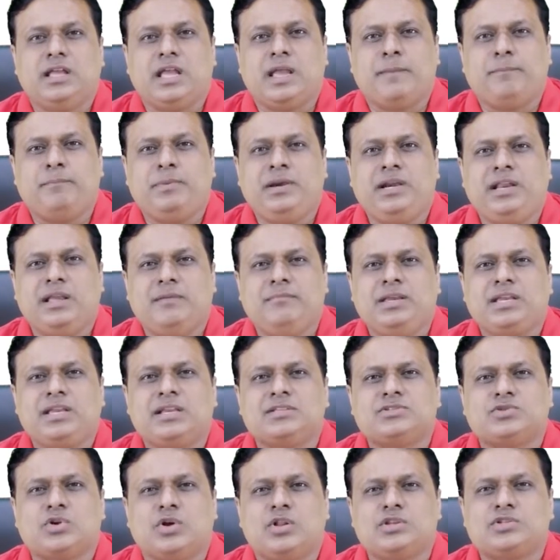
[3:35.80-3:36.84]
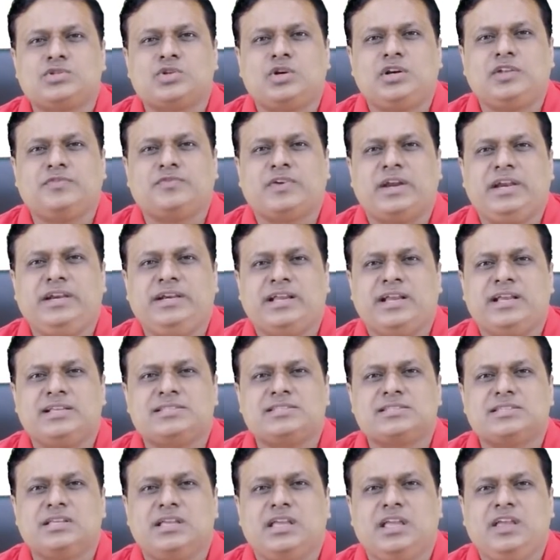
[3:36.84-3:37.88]
Epidemic is also defined
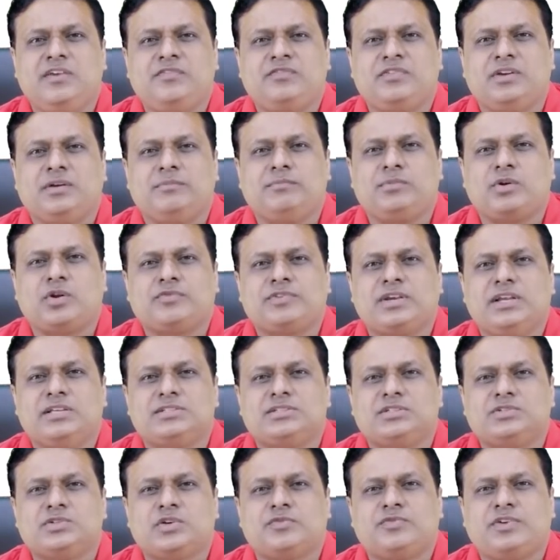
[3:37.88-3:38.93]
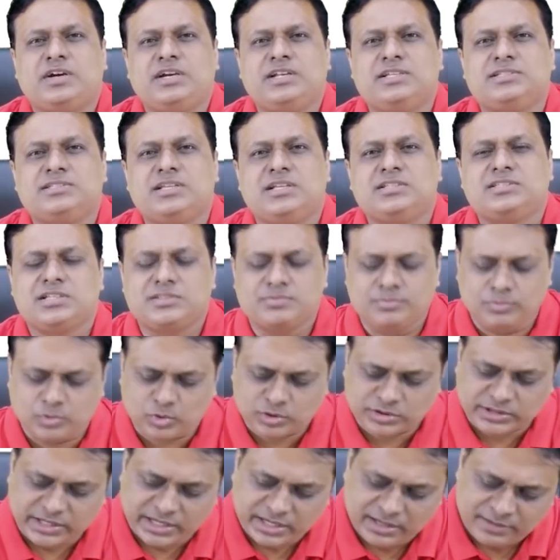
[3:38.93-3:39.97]
as if number of cases of a disease is
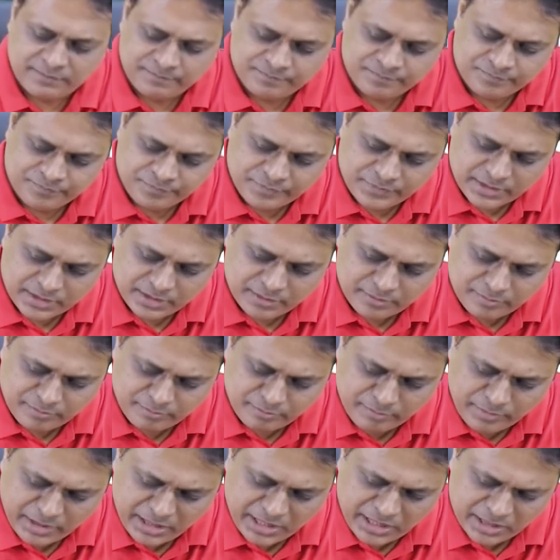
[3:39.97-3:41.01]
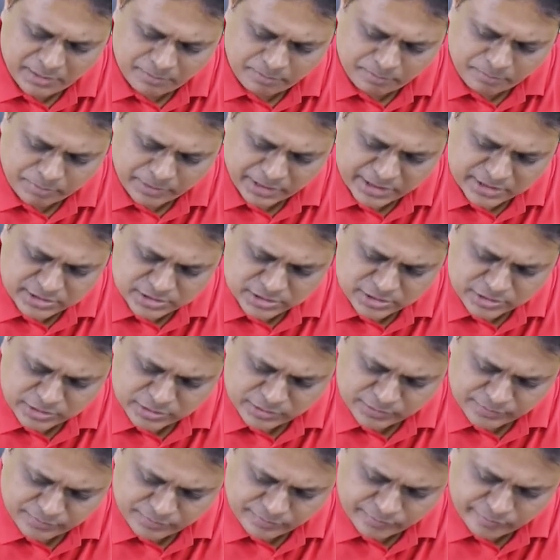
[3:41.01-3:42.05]
more than mean plus